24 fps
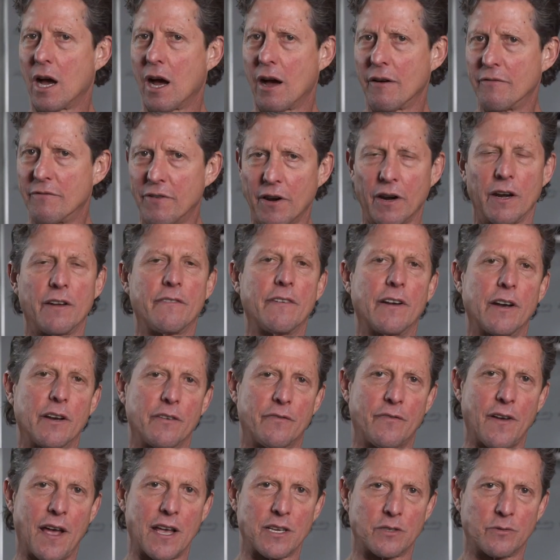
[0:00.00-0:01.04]
very, very
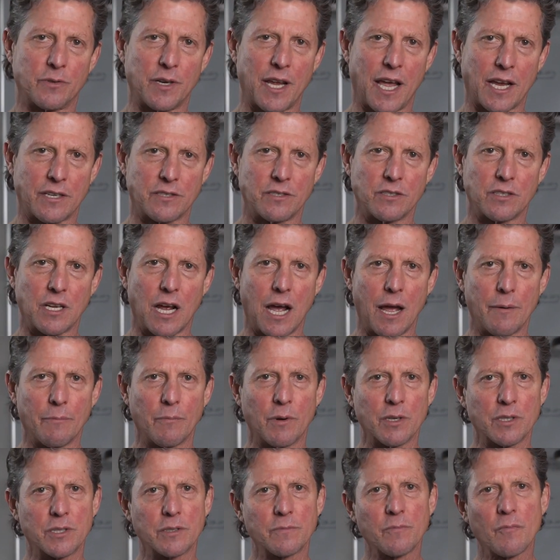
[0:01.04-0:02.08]
fast reaction time,
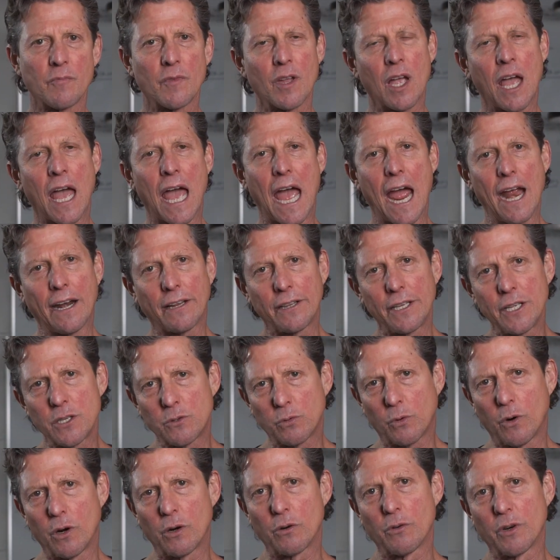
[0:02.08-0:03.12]
was athletes
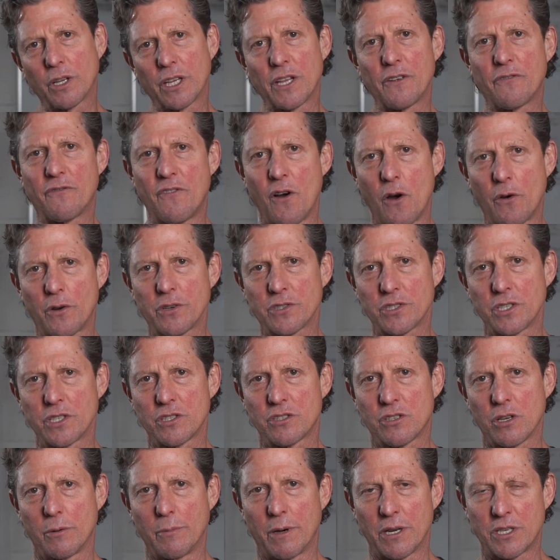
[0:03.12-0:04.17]
weren't really focusing
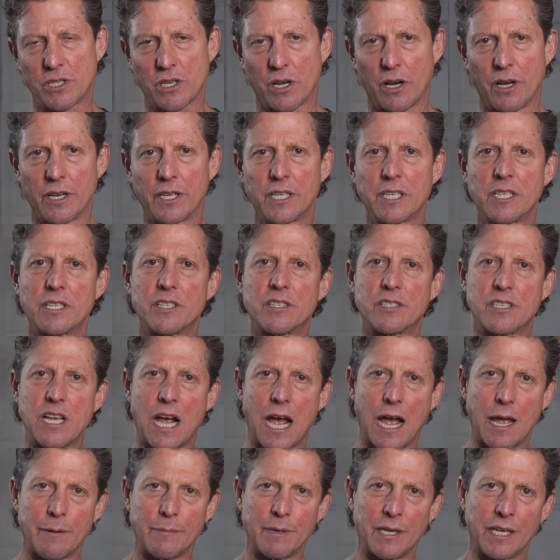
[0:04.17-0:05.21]
so much on
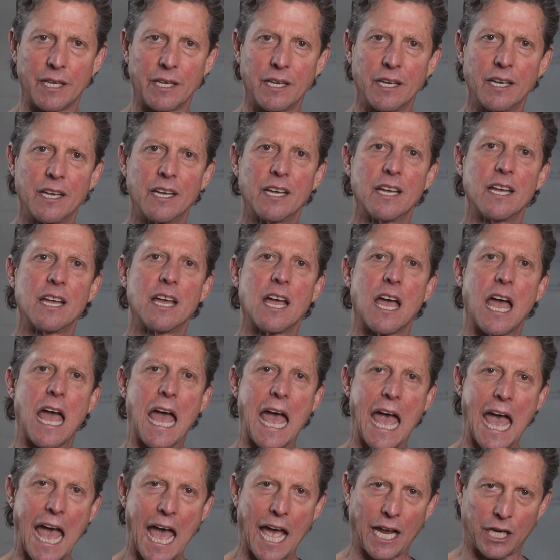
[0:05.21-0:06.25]
timing,
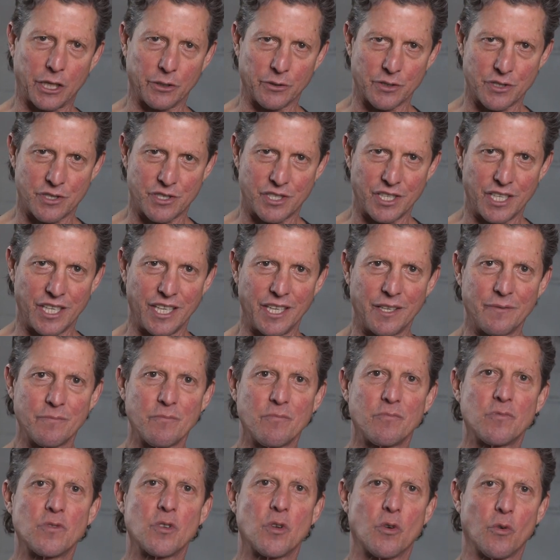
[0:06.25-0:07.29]
accuracy,
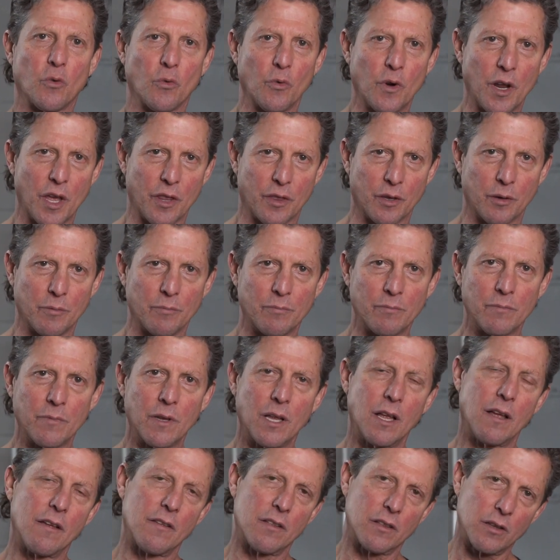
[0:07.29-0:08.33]
rhythm,
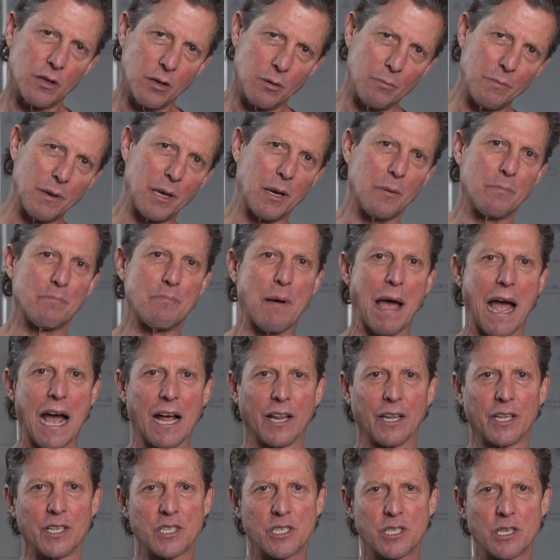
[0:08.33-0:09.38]
a little bit of
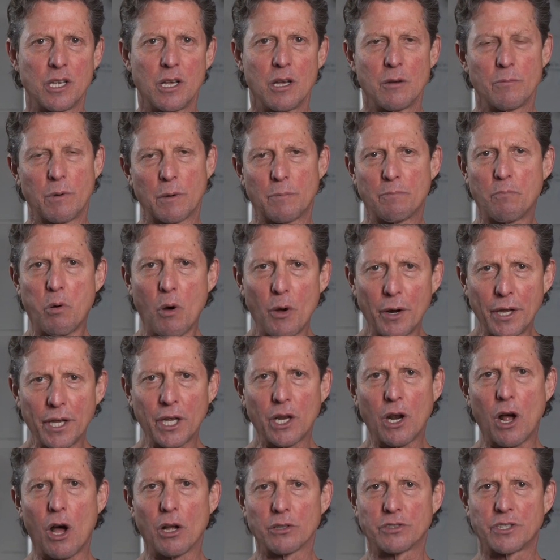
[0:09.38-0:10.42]
balance, but putting it
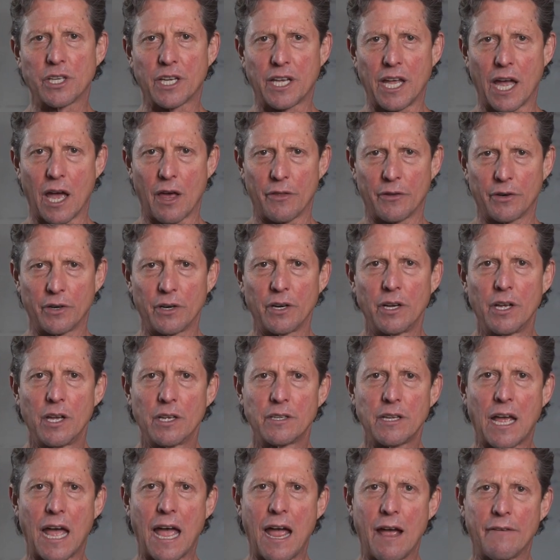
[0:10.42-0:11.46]
all together
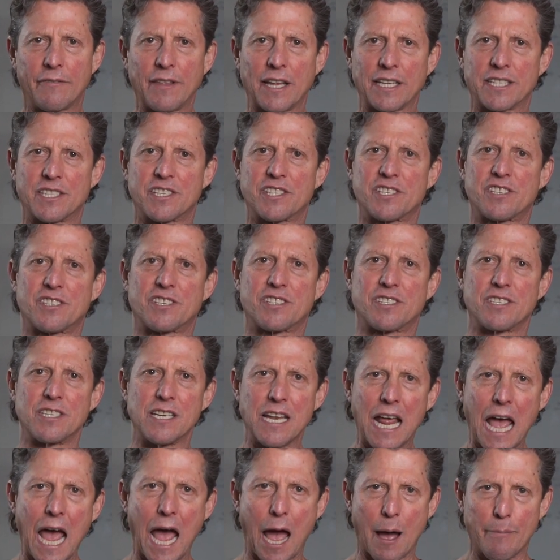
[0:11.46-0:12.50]
to have that
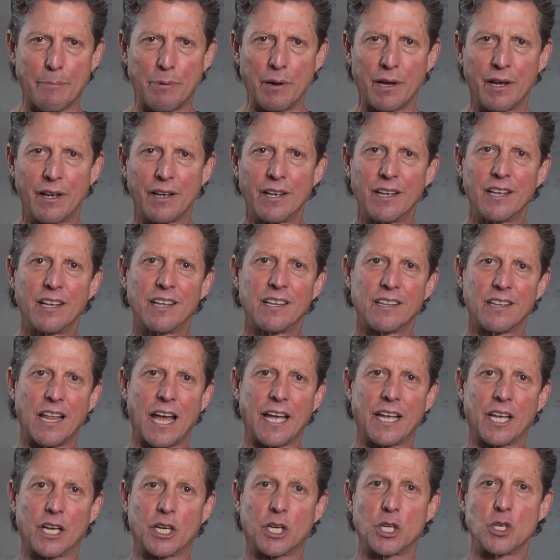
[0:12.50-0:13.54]
snap,
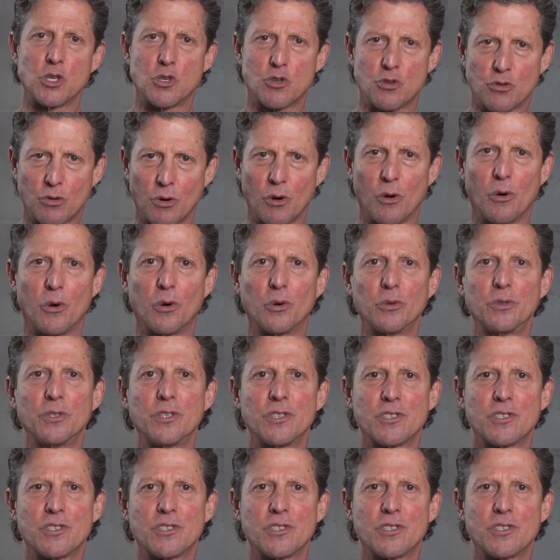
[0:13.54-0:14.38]
like a controlled